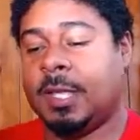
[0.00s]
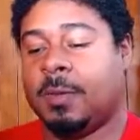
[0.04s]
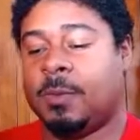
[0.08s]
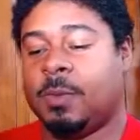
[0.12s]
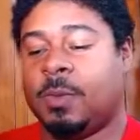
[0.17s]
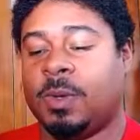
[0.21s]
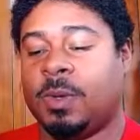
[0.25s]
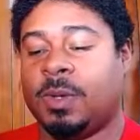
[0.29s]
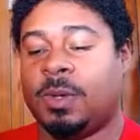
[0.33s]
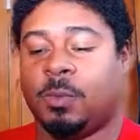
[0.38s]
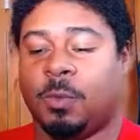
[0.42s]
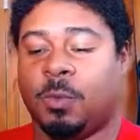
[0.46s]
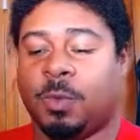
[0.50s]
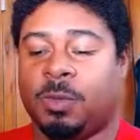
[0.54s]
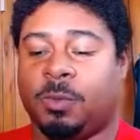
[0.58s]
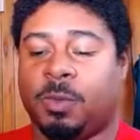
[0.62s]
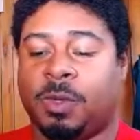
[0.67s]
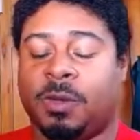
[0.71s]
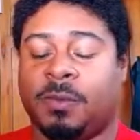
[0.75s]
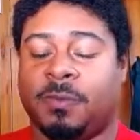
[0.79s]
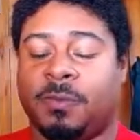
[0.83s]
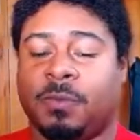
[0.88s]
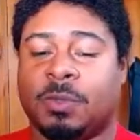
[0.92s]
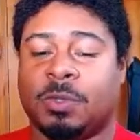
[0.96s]
running 1
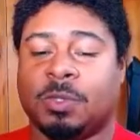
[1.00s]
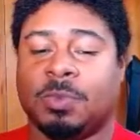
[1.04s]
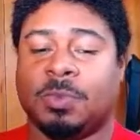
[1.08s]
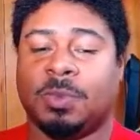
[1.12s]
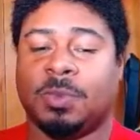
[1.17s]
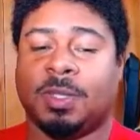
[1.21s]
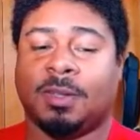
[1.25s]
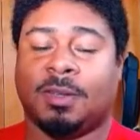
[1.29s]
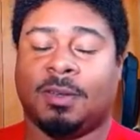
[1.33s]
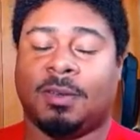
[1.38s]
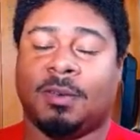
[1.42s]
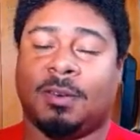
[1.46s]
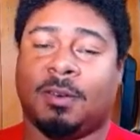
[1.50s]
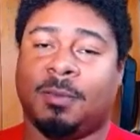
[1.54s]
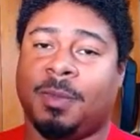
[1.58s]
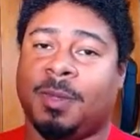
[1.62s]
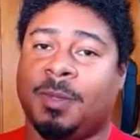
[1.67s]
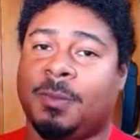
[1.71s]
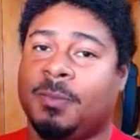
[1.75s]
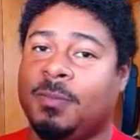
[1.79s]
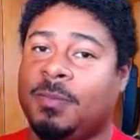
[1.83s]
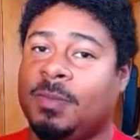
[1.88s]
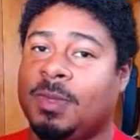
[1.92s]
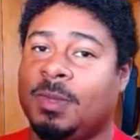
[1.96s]
Reinforcement of the Army.
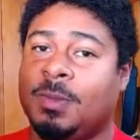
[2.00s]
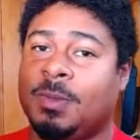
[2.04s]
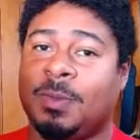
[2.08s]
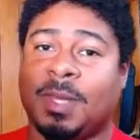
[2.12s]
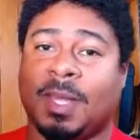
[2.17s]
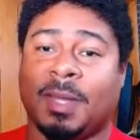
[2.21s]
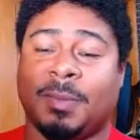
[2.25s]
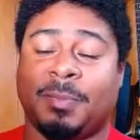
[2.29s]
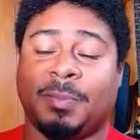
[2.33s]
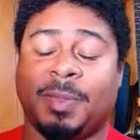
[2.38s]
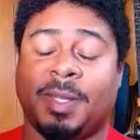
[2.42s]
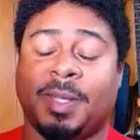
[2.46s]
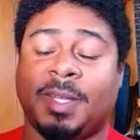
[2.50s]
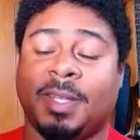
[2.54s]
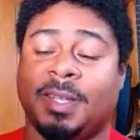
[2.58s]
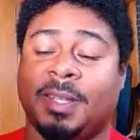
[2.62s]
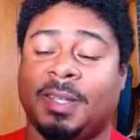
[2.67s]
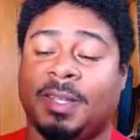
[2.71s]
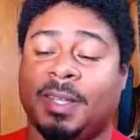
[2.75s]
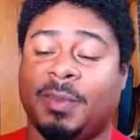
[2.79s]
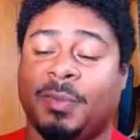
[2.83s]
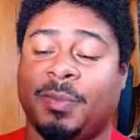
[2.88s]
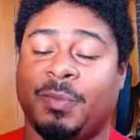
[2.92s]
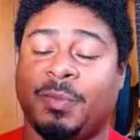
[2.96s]
We got plenty
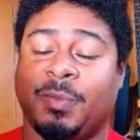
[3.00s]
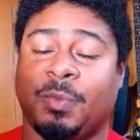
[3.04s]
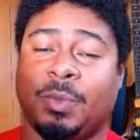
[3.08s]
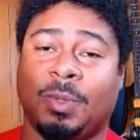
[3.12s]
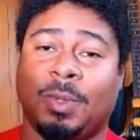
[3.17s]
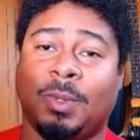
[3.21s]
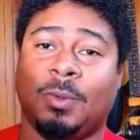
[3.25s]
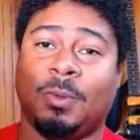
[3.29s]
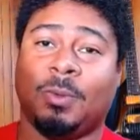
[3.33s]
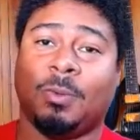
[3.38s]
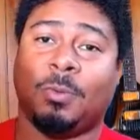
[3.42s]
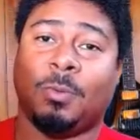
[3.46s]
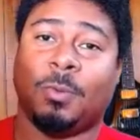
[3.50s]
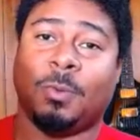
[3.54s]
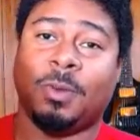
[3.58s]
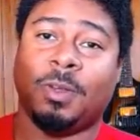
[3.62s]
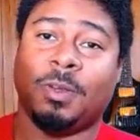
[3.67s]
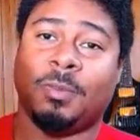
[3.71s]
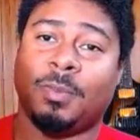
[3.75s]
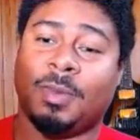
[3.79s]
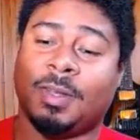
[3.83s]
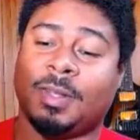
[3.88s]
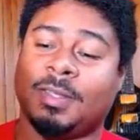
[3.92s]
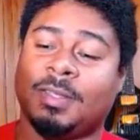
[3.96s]
of level 4 lower
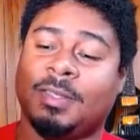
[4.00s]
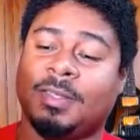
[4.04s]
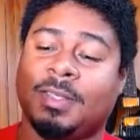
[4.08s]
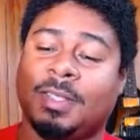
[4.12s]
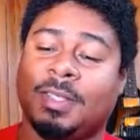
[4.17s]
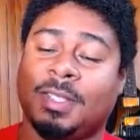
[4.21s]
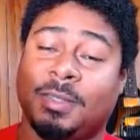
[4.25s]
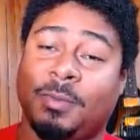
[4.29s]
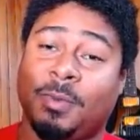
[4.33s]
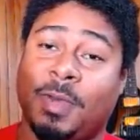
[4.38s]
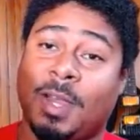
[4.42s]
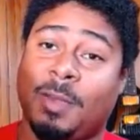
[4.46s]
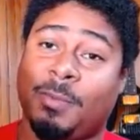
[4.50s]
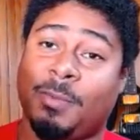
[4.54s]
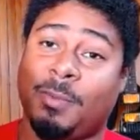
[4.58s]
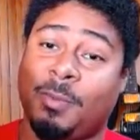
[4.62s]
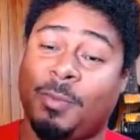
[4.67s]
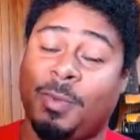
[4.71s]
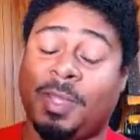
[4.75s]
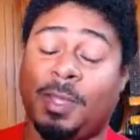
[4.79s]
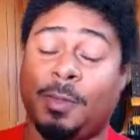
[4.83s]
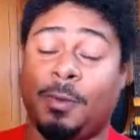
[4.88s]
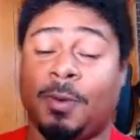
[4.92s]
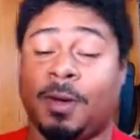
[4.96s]
warrior monsters. Let's grab what
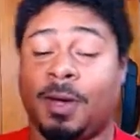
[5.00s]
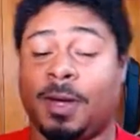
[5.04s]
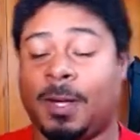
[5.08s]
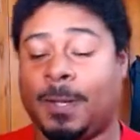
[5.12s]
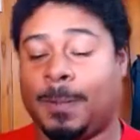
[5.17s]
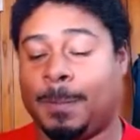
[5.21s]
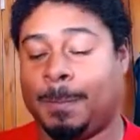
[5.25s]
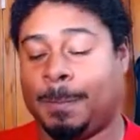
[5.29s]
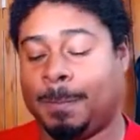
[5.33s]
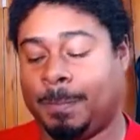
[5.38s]
we can grab.